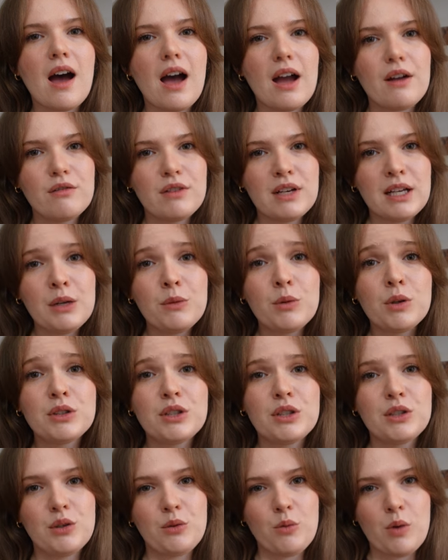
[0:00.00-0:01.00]
I really
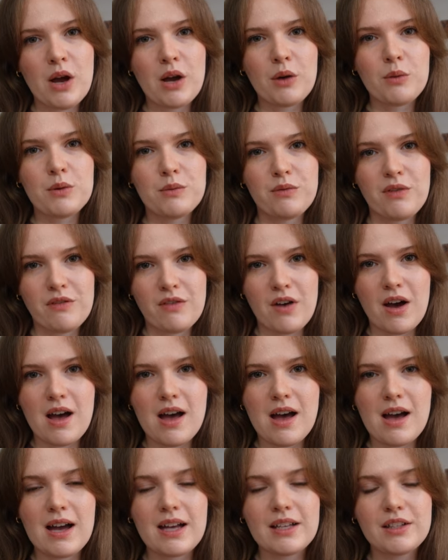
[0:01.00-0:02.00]
wanted to work with
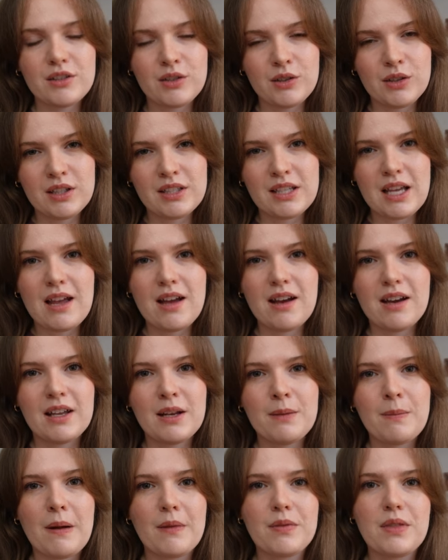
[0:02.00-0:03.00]
Vivaya as soon as I heard
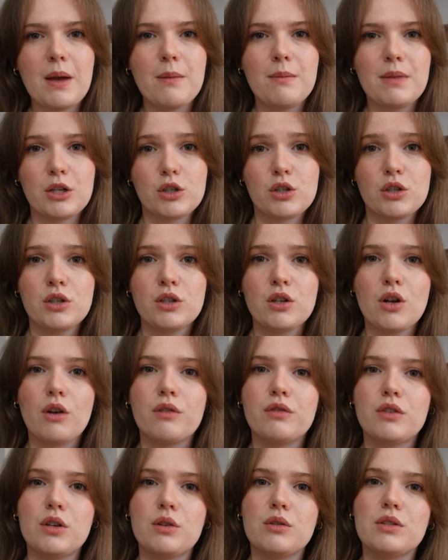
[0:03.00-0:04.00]
about their mission
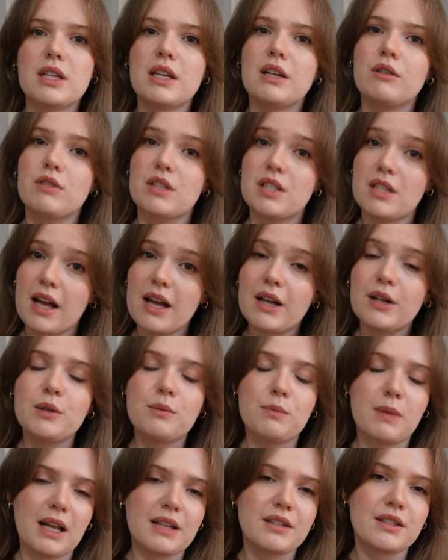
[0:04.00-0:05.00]
of using
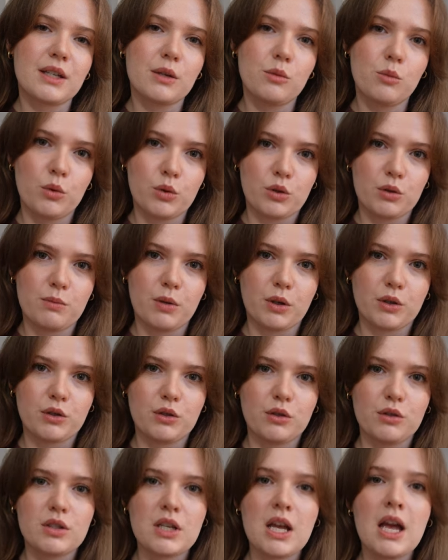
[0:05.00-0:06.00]
recycled plastic water
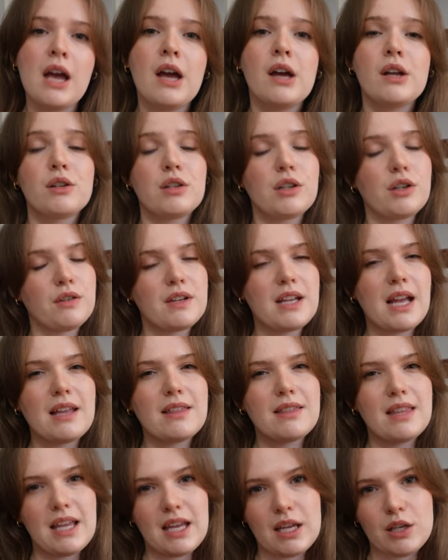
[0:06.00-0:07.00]
bottles to
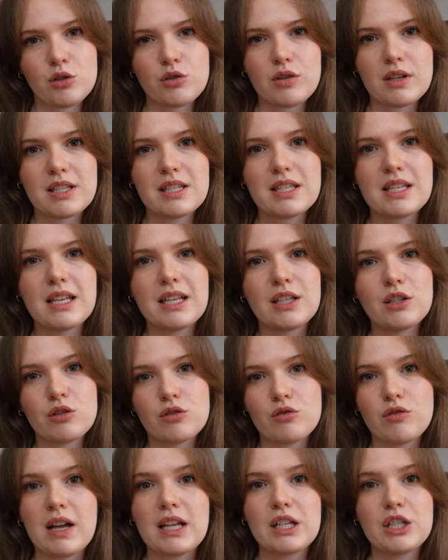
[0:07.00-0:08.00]
create the interesting
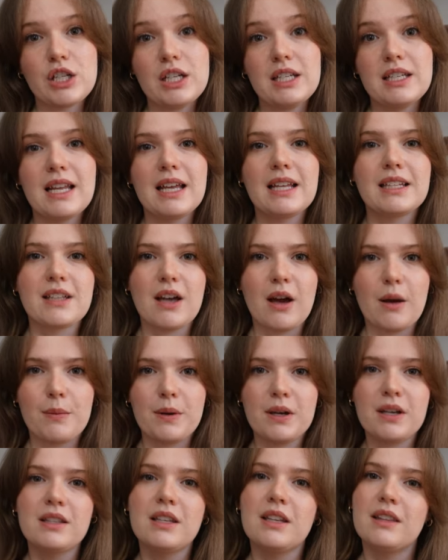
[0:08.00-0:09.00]
stretchy knit
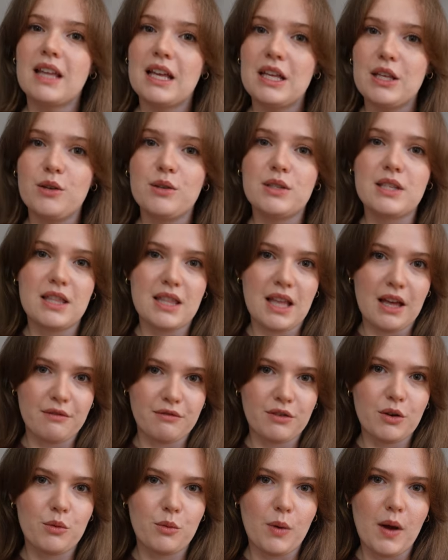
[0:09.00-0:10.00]
upper that they use in their
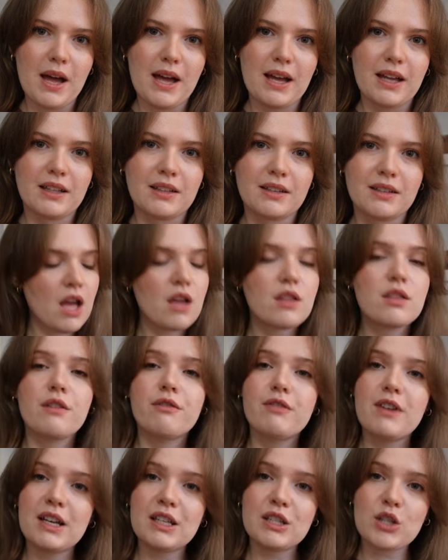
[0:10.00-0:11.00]
footwear. The
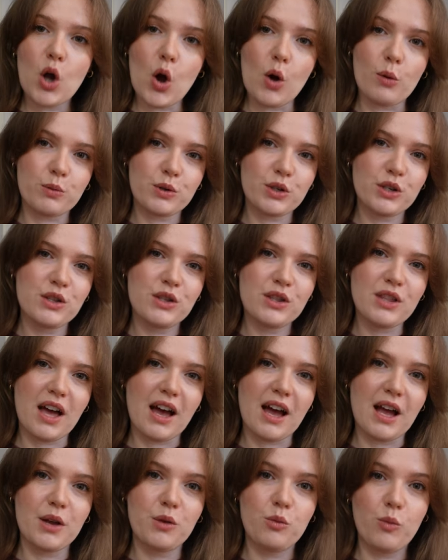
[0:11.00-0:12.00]
first option
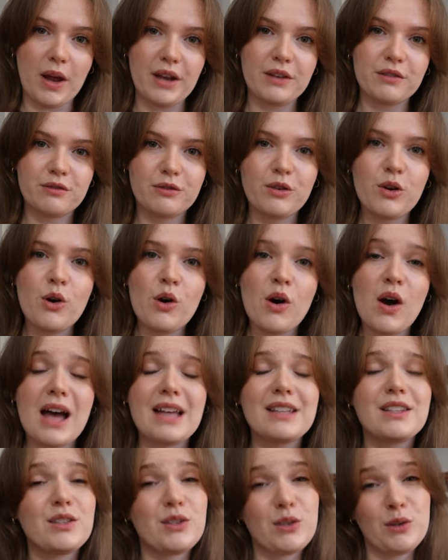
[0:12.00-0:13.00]
that I went for
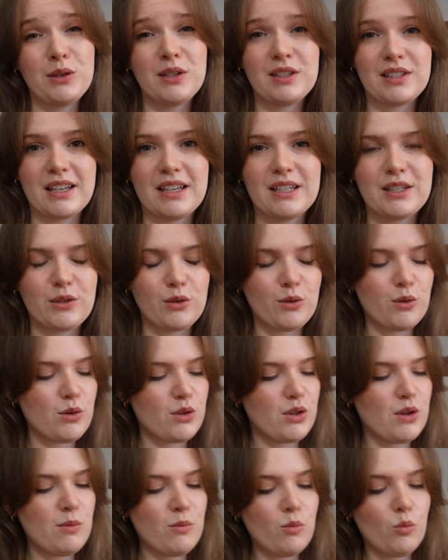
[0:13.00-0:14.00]
as soon as I saw
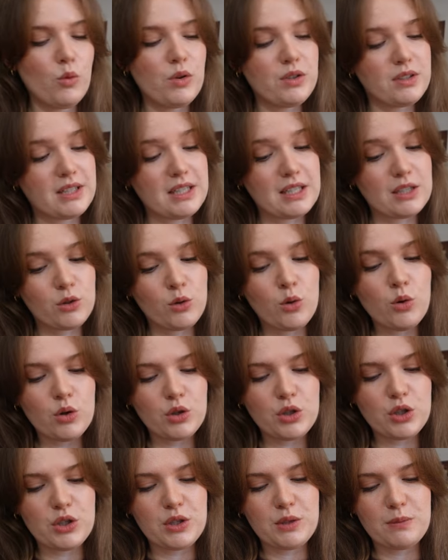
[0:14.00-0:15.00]
them was this
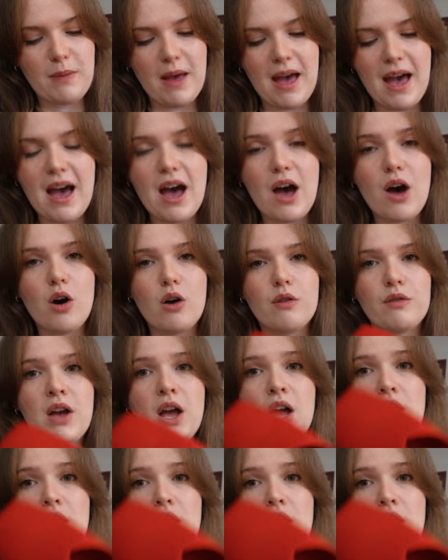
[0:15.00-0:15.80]
gorgeous pair of